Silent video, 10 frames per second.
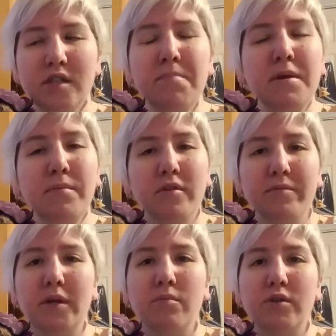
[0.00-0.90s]
some people have
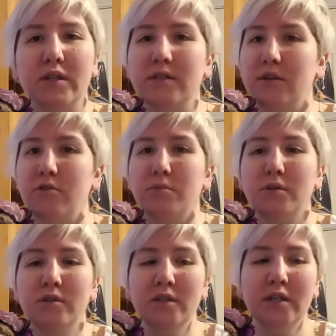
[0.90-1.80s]
become really
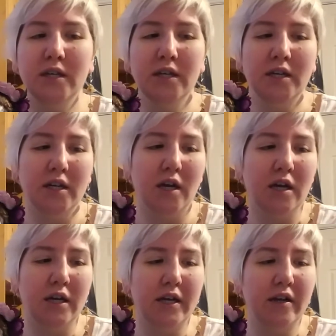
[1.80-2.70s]
terrible.
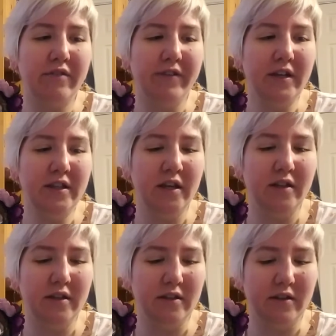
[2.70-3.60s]
And I find that
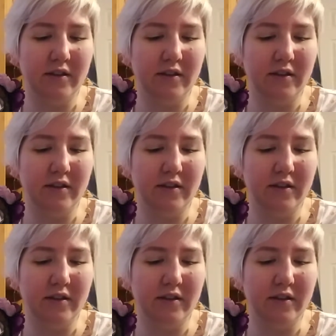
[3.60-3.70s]
the